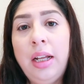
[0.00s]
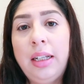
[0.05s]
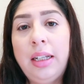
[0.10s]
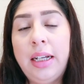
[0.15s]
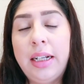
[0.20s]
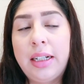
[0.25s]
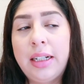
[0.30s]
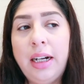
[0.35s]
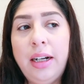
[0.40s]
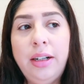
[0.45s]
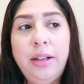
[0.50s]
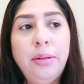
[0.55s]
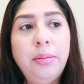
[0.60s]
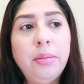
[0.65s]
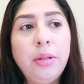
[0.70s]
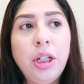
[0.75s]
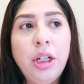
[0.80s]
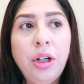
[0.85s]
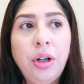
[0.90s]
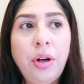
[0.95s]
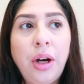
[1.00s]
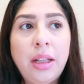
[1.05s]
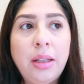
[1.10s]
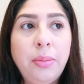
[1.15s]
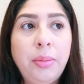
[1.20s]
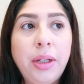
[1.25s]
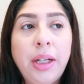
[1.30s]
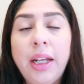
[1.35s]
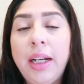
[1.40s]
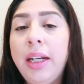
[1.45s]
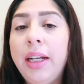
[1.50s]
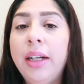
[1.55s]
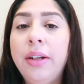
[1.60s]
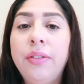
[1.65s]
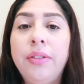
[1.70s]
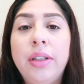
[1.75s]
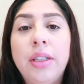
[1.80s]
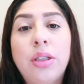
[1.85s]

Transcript: like um, you know at the beginning of